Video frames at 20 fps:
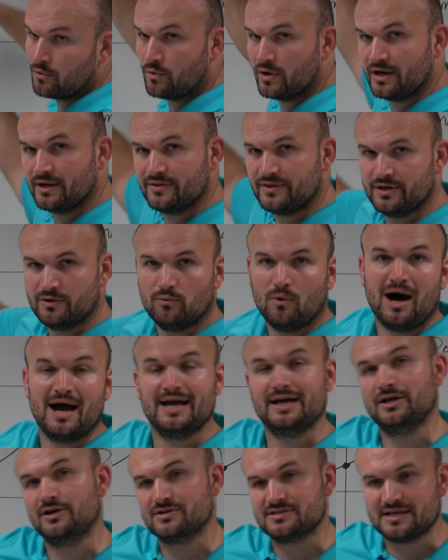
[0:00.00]
where the
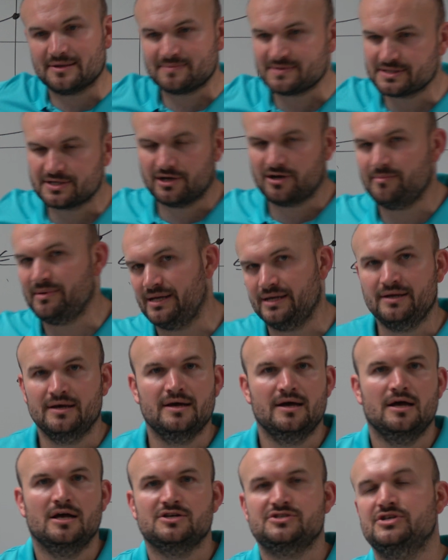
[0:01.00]
y-intercept is going to be.
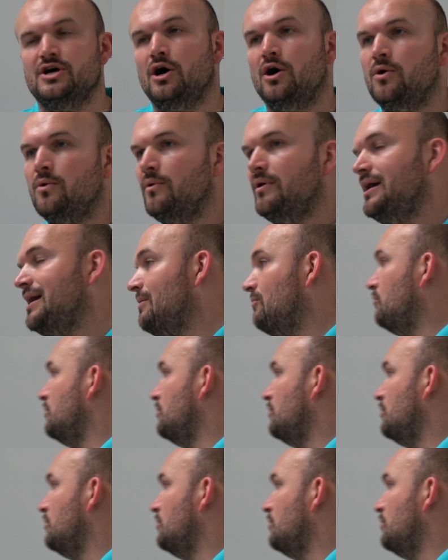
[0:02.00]
So it